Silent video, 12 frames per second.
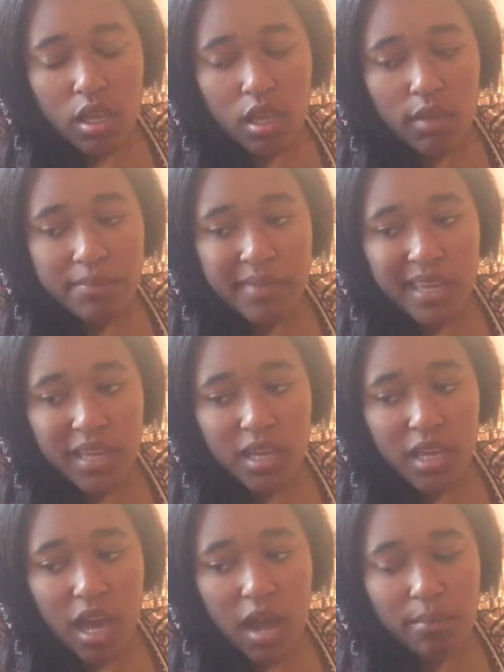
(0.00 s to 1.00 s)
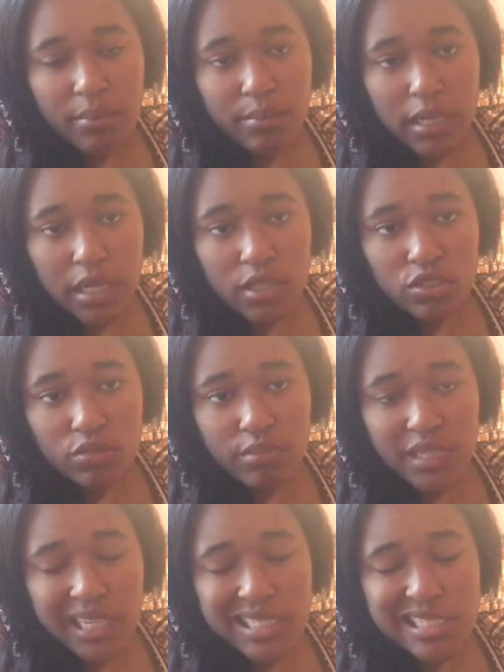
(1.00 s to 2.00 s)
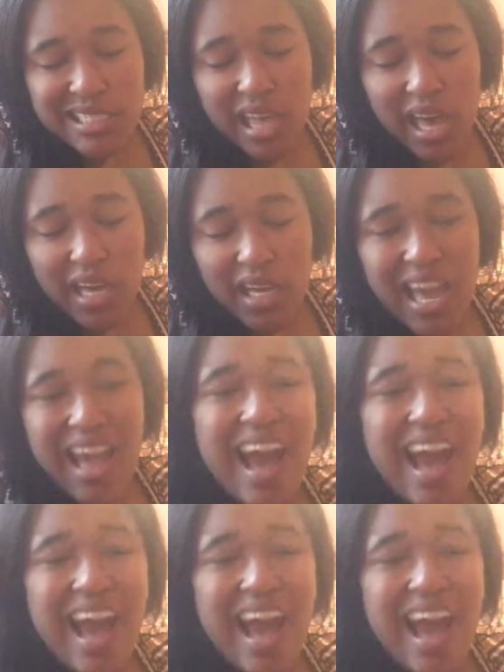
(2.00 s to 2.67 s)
and me, I'm blown because it's like